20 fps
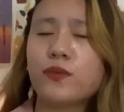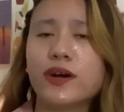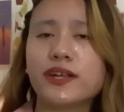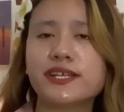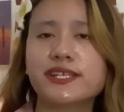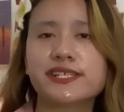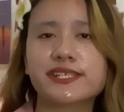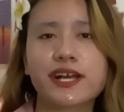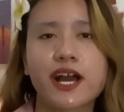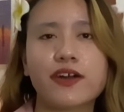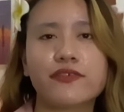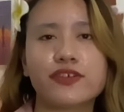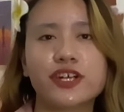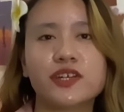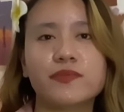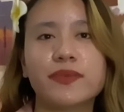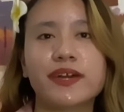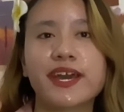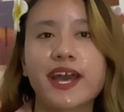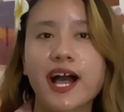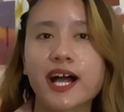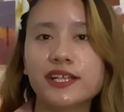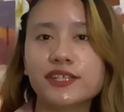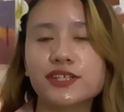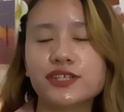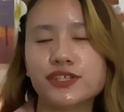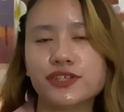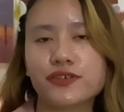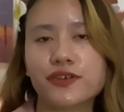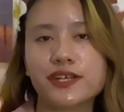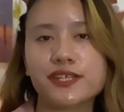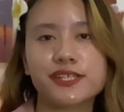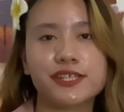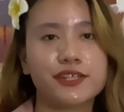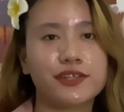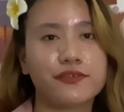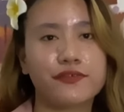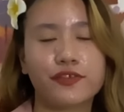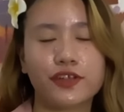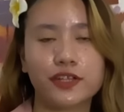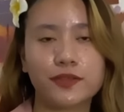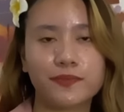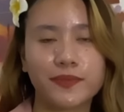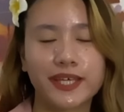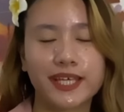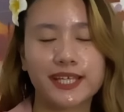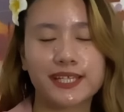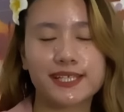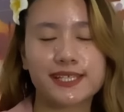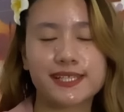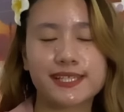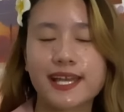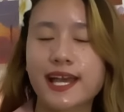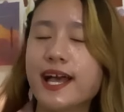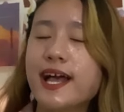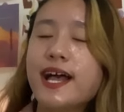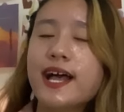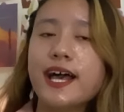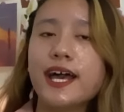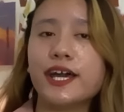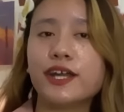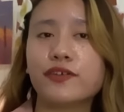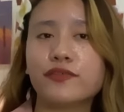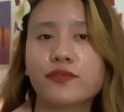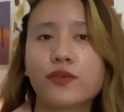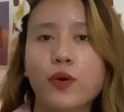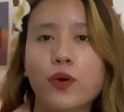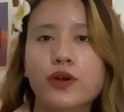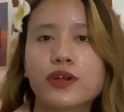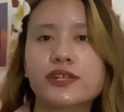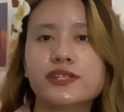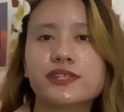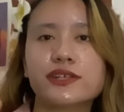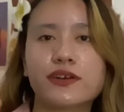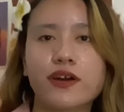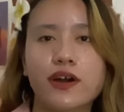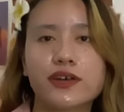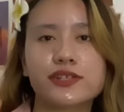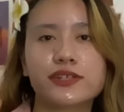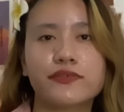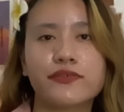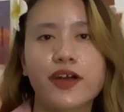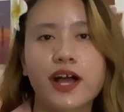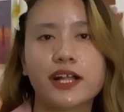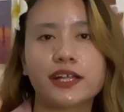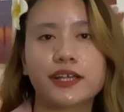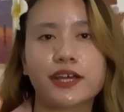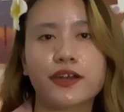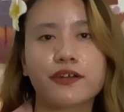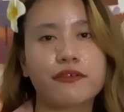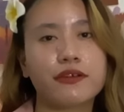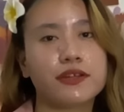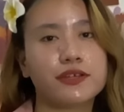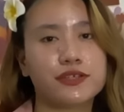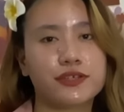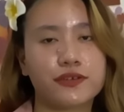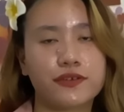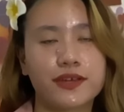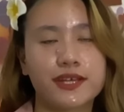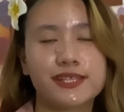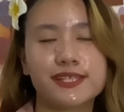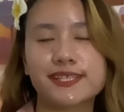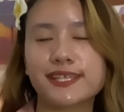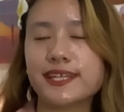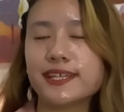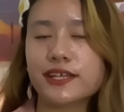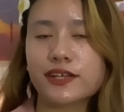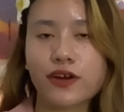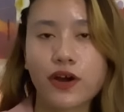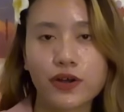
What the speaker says: what is covered by health insurance in the Philippines, and of course, the cost of healthcare and insurance in the